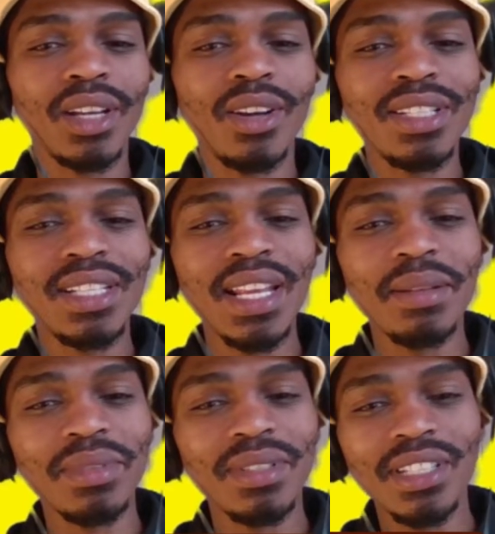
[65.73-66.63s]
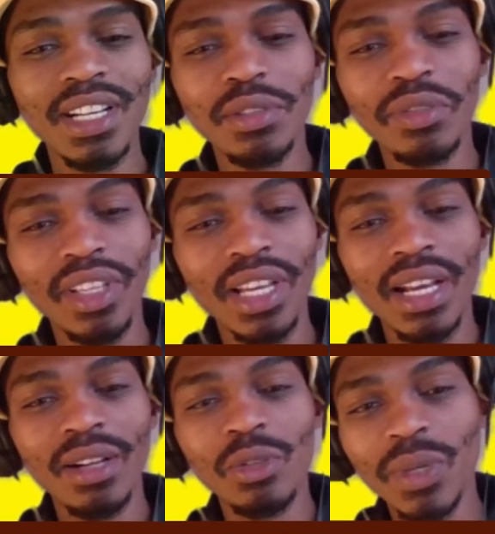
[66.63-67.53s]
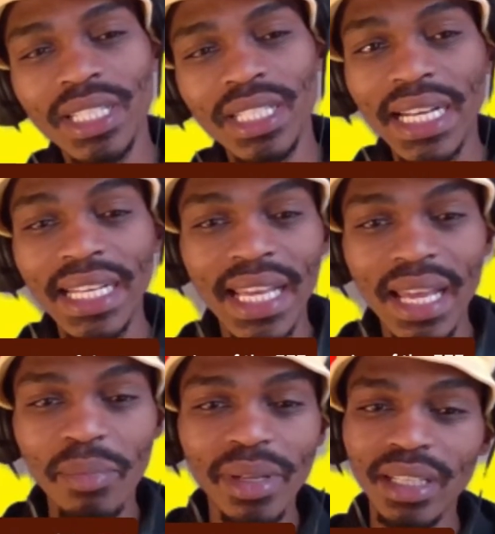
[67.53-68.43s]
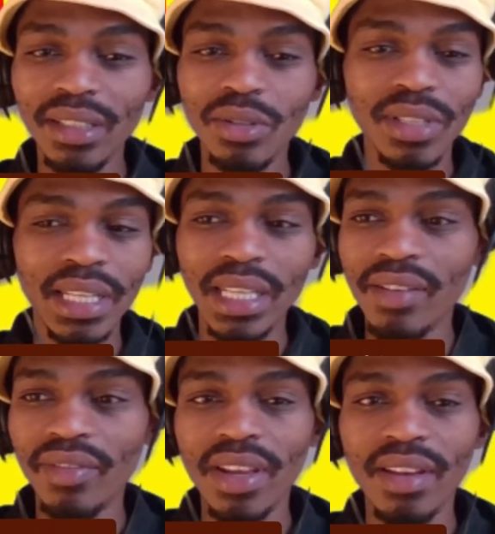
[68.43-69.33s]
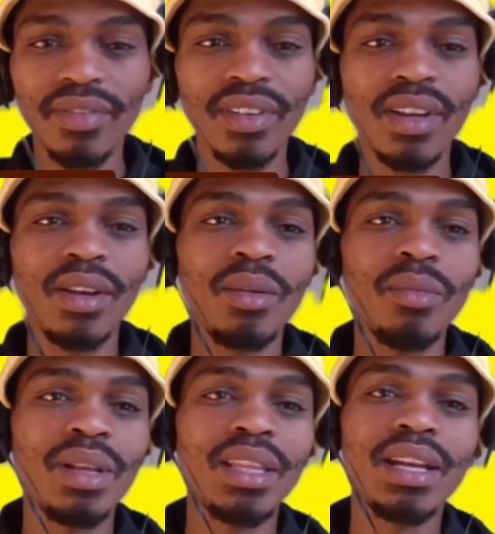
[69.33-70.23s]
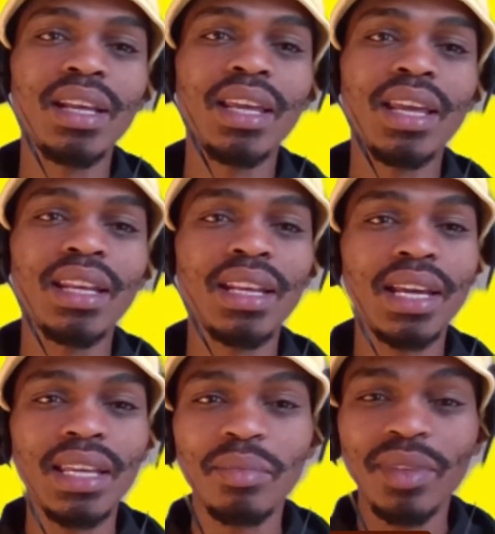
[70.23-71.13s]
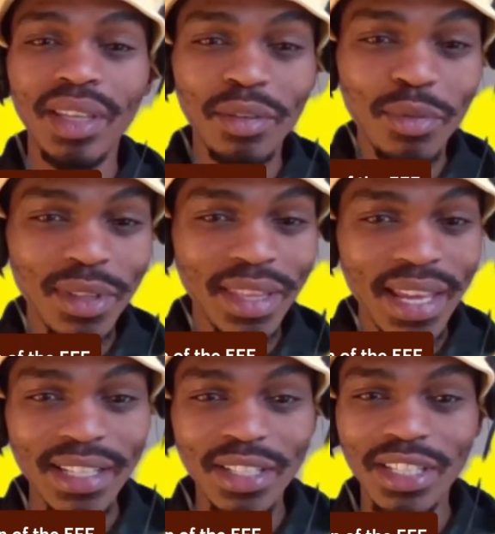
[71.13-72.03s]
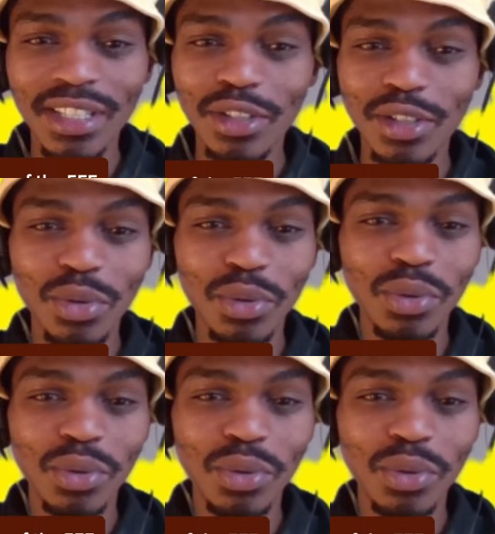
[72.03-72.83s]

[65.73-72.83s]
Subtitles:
concepts, trying to figure out what is really happening to the EFF. But then again, I am here for that, just to